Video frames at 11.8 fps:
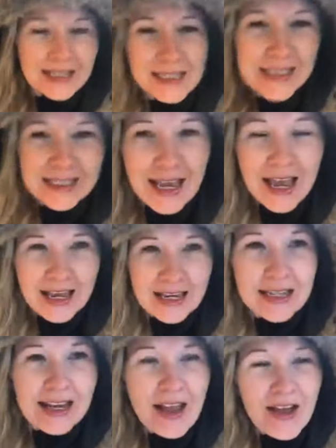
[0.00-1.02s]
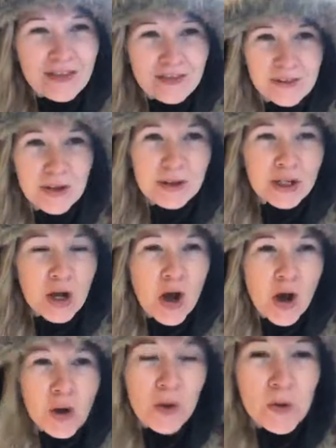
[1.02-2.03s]
It's a very
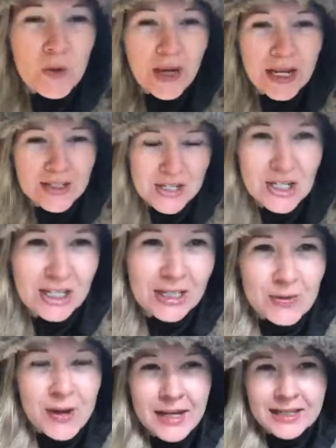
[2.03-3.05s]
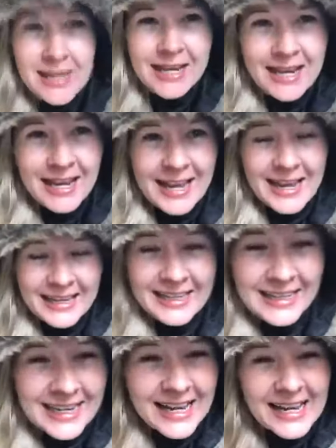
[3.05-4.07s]
cold and chilly one
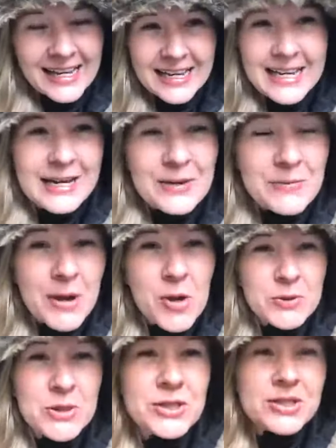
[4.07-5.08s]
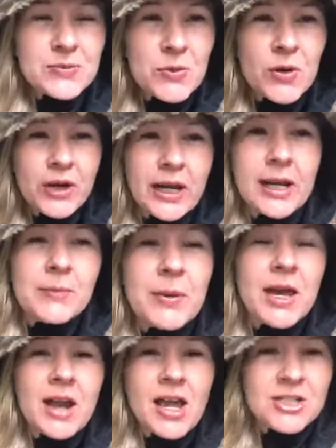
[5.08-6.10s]
here in Melbourne this morning,
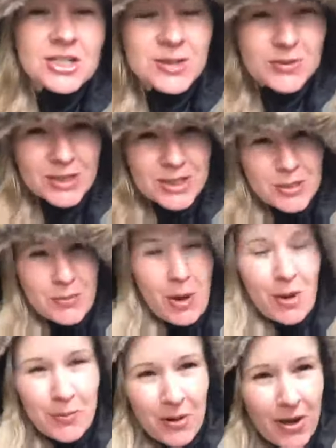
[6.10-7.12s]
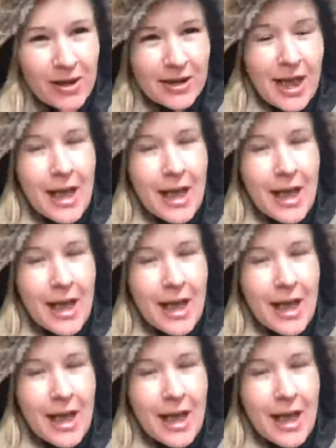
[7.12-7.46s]
but I just wanted to pop on.